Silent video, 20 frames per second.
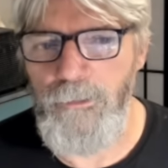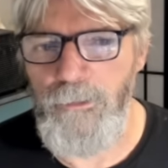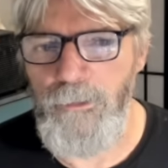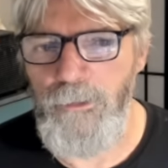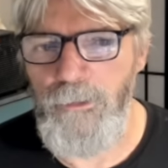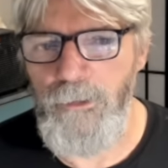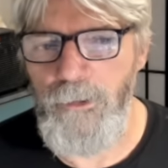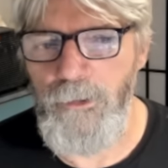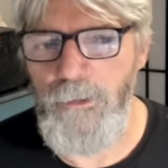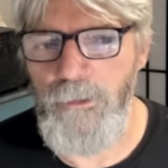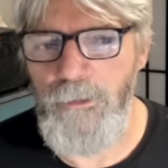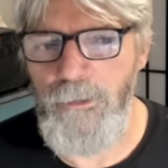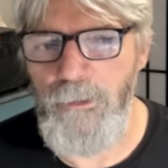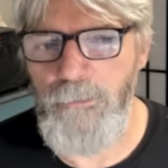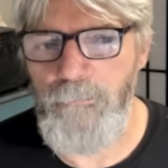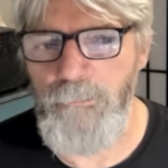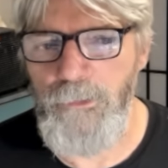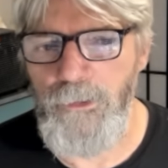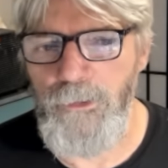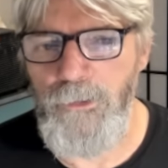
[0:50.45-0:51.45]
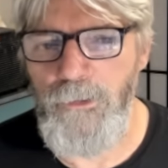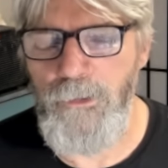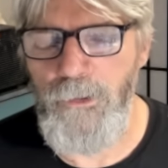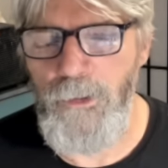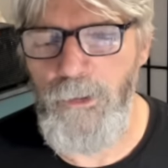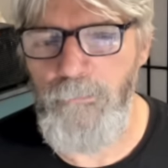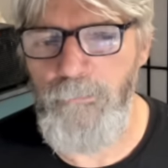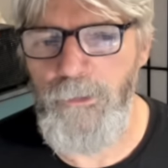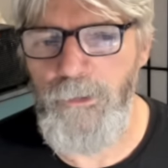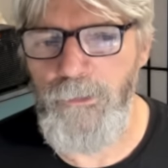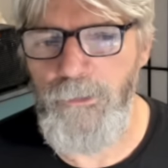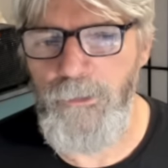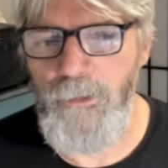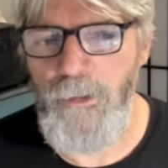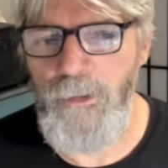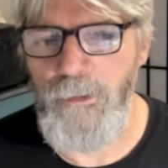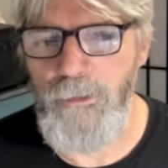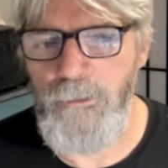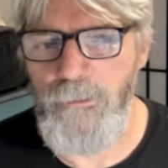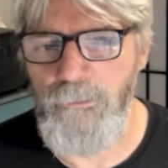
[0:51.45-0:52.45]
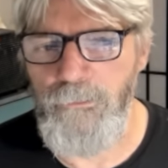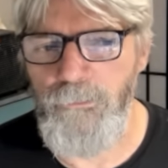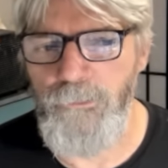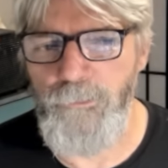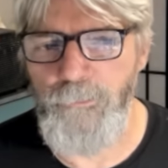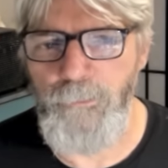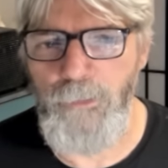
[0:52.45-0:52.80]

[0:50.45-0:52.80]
and I, I made a comment that it was